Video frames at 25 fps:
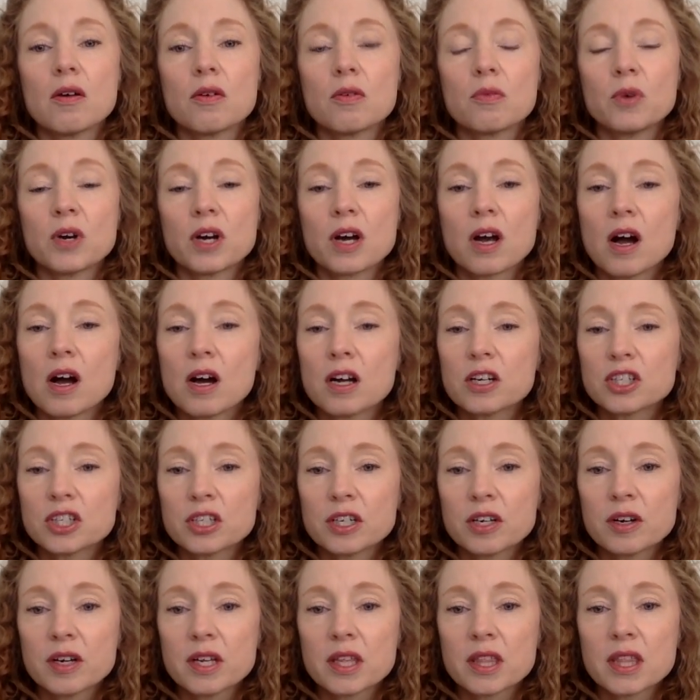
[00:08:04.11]
One
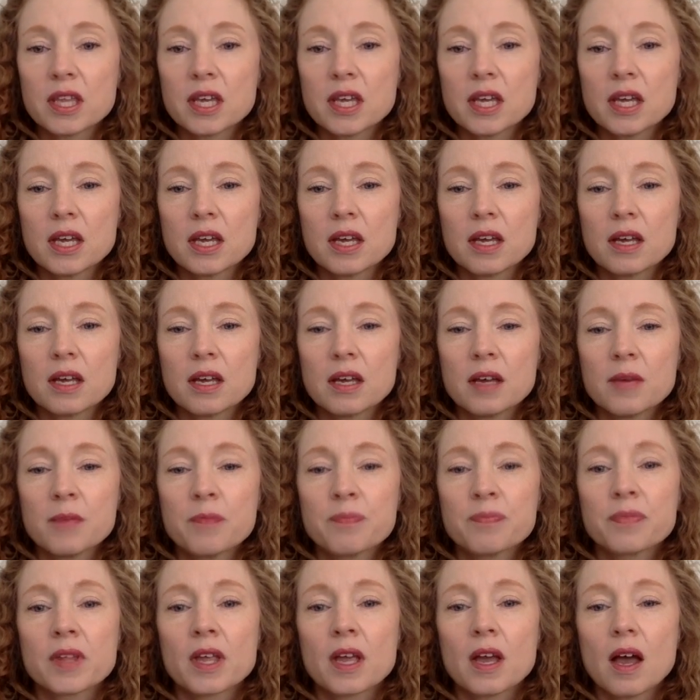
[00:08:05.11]
cautionary thing,
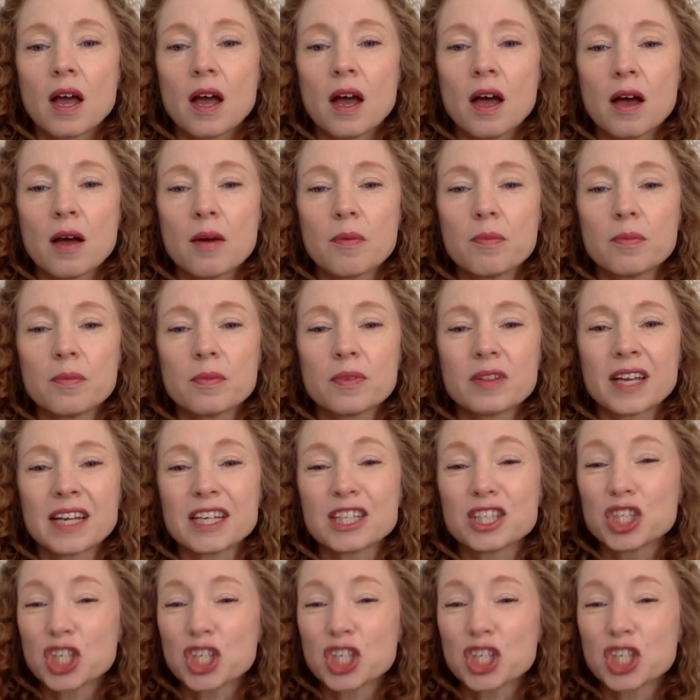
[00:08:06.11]
like